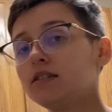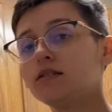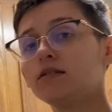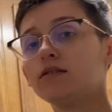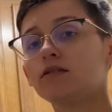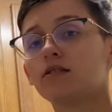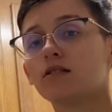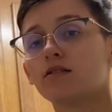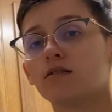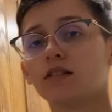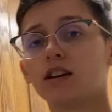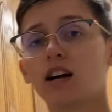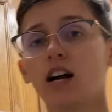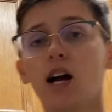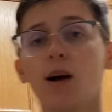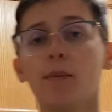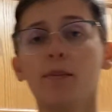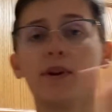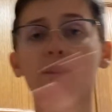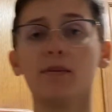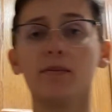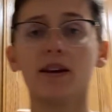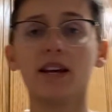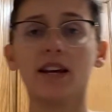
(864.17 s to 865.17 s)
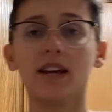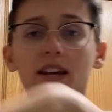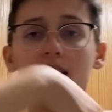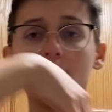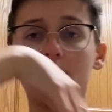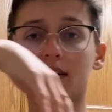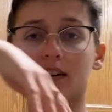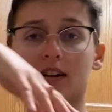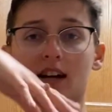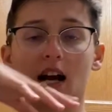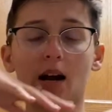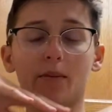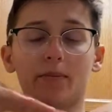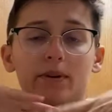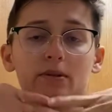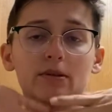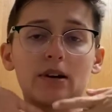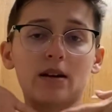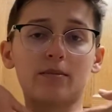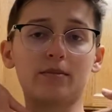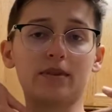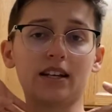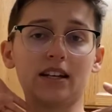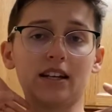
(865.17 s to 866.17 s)
Don't
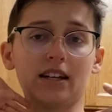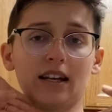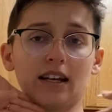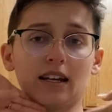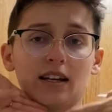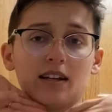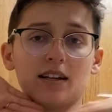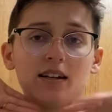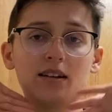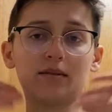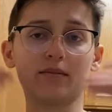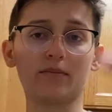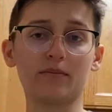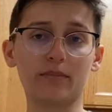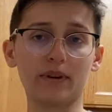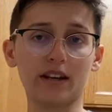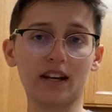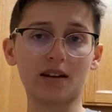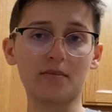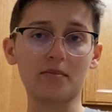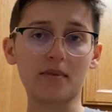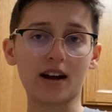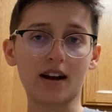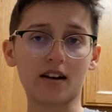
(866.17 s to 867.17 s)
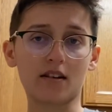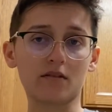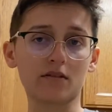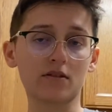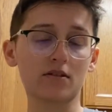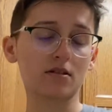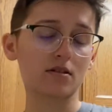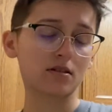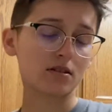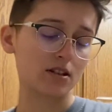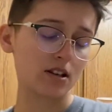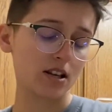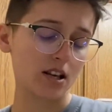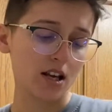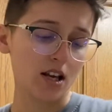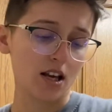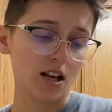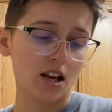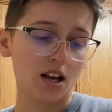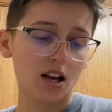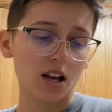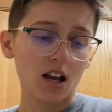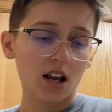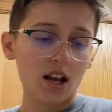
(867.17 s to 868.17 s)
copyright me, Big Mouse,
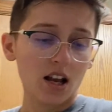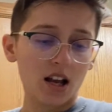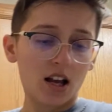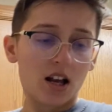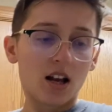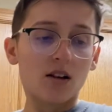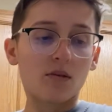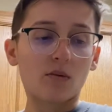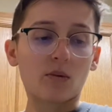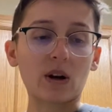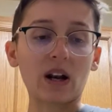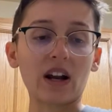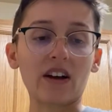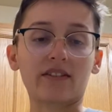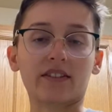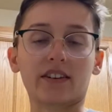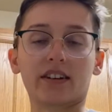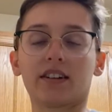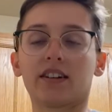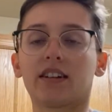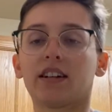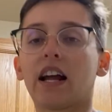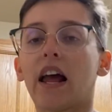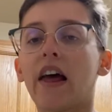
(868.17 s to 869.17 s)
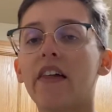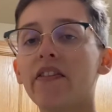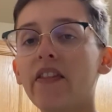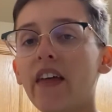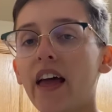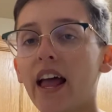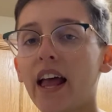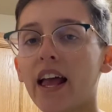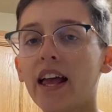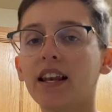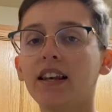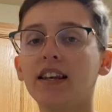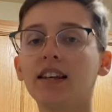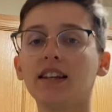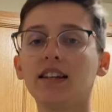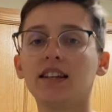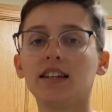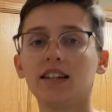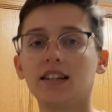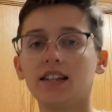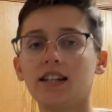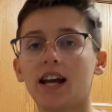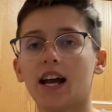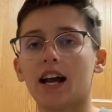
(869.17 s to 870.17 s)
whatever. And then,
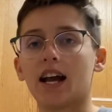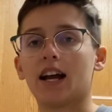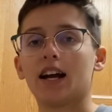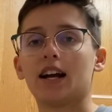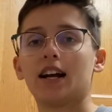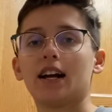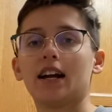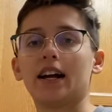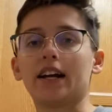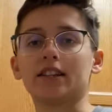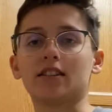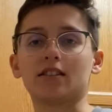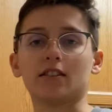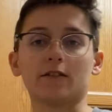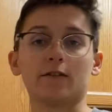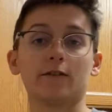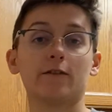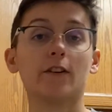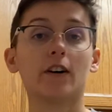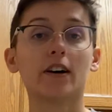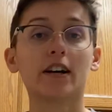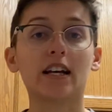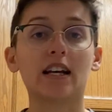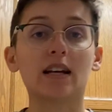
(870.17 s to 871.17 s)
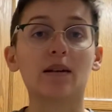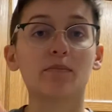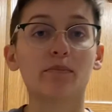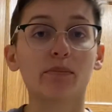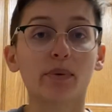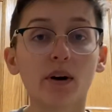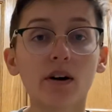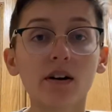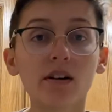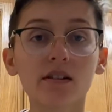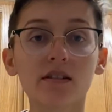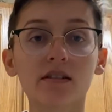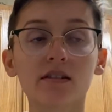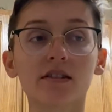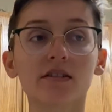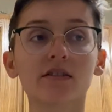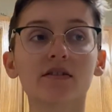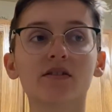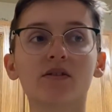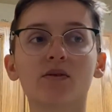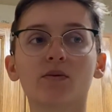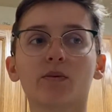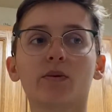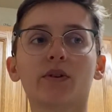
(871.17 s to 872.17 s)
yeah, at the fucking
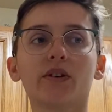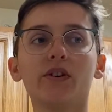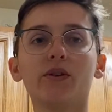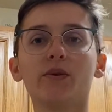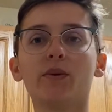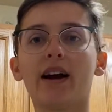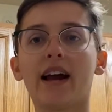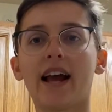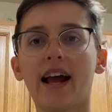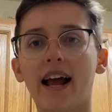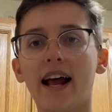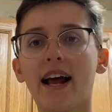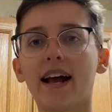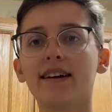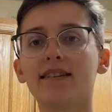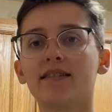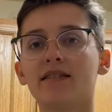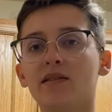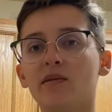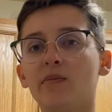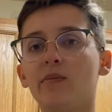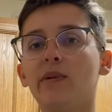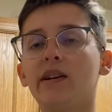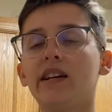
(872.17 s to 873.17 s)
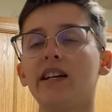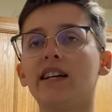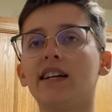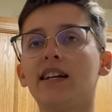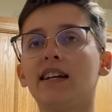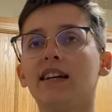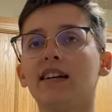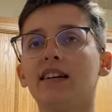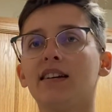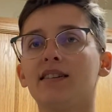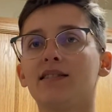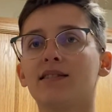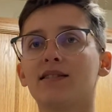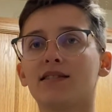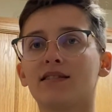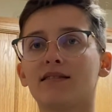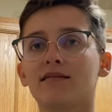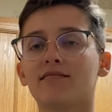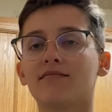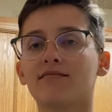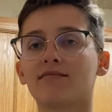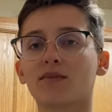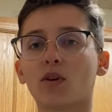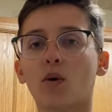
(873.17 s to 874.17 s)
bars where you had to be
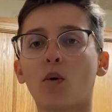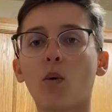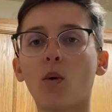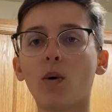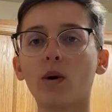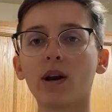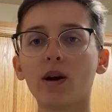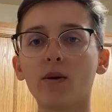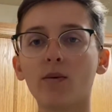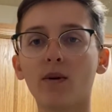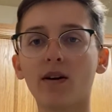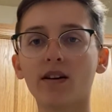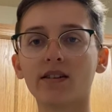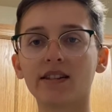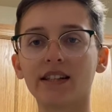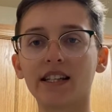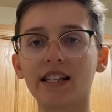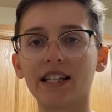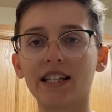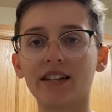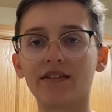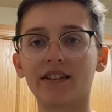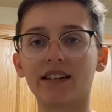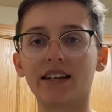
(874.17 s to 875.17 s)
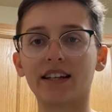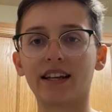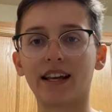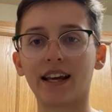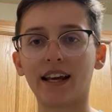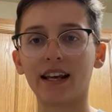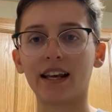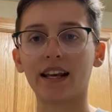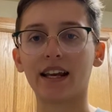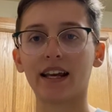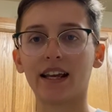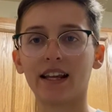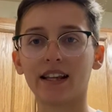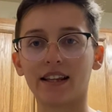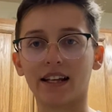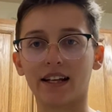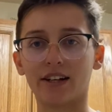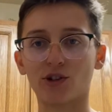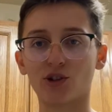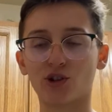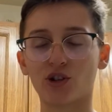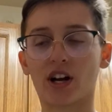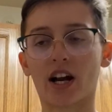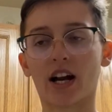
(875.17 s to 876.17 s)
21 to even get in, they
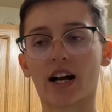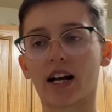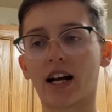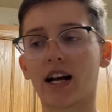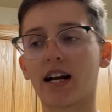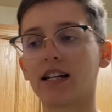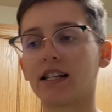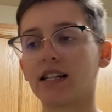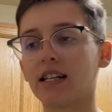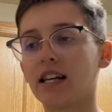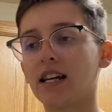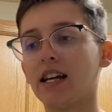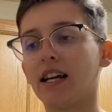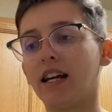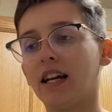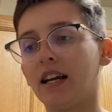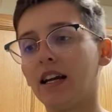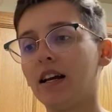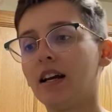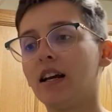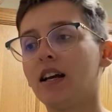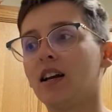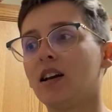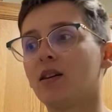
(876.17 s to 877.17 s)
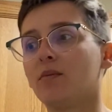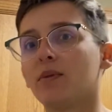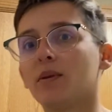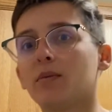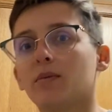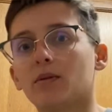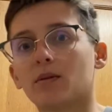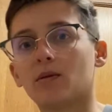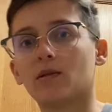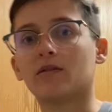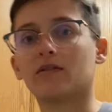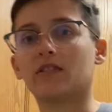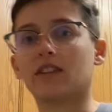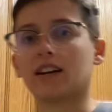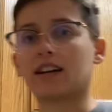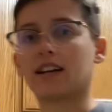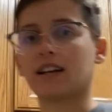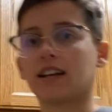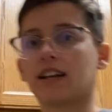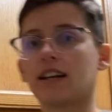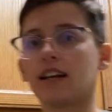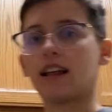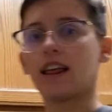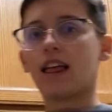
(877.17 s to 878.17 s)
check ID, people will
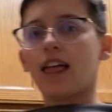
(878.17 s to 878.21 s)
fucking,